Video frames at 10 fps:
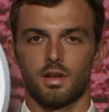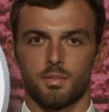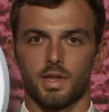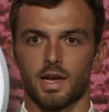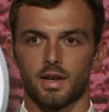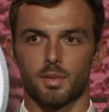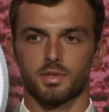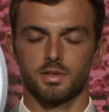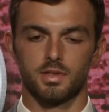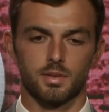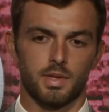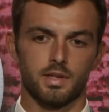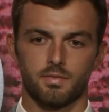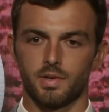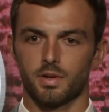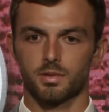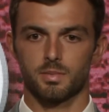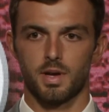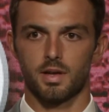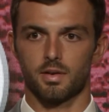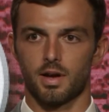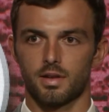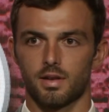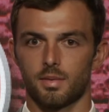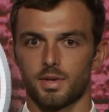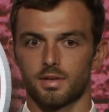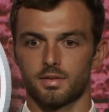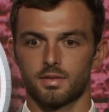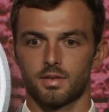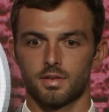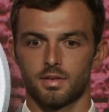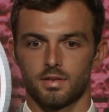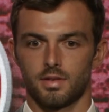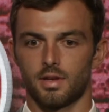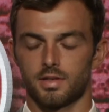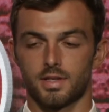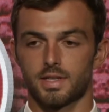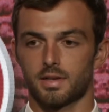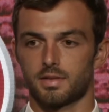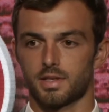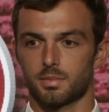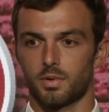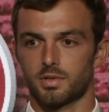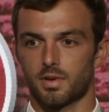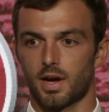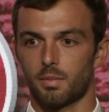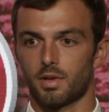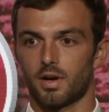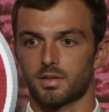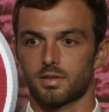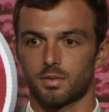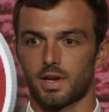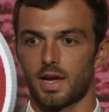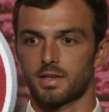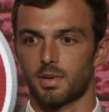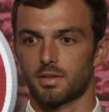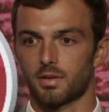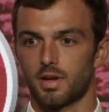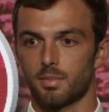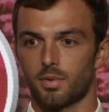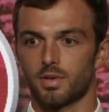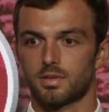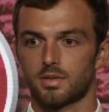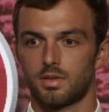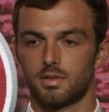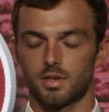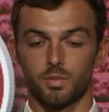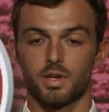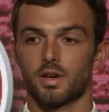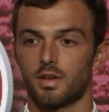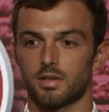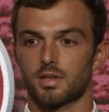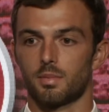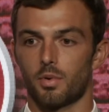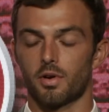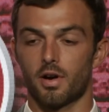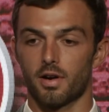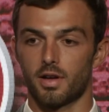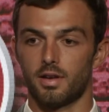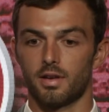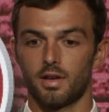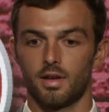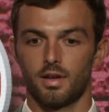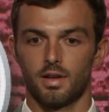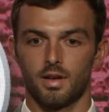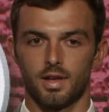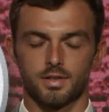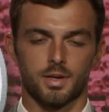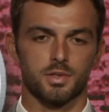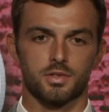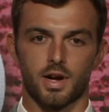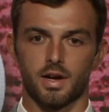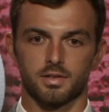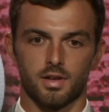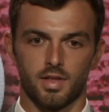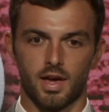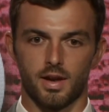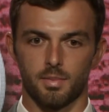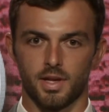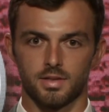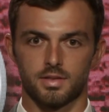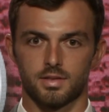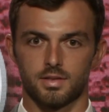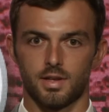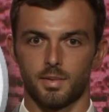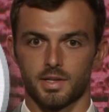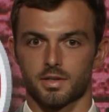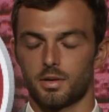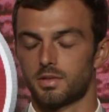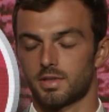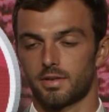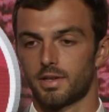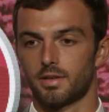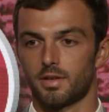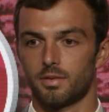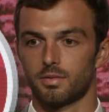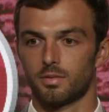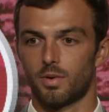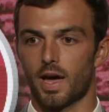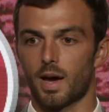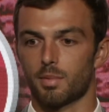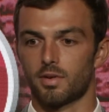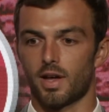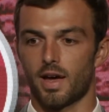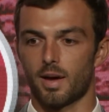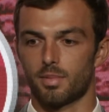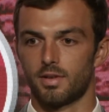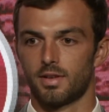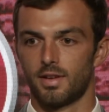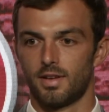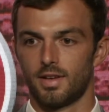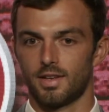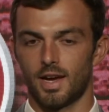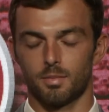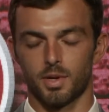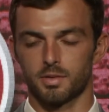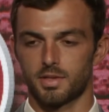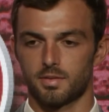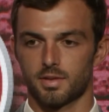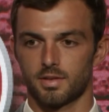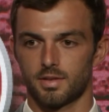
I mean, they had opportunities. I mean, they had field goals we made, right? I mean, you know, touchdown six points, right? And we lost three games by a total of eight points. So we could have done something more on our end. And in terms of tryouts and all that, I mean, that's I mean, that's coaches. I really don't know what happened or not happened. Now I'm a play receiver.